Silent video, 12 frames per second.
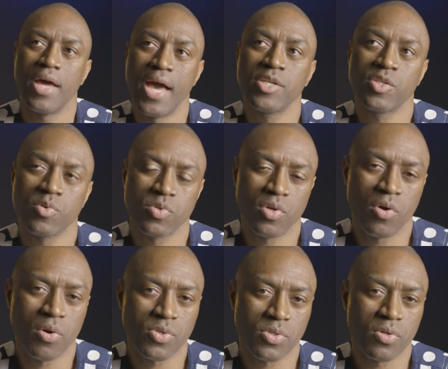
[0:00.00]
Ancestry
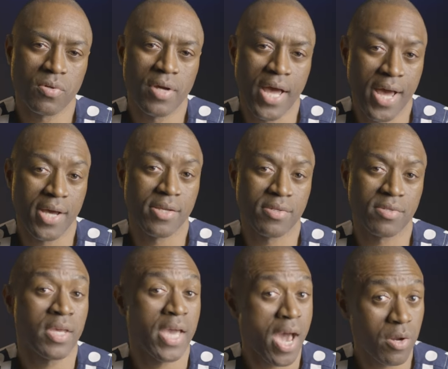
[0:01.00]
also
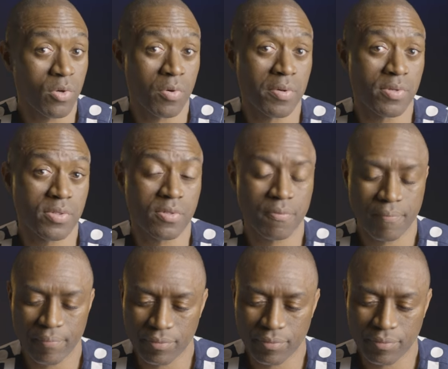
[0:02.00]
has categories.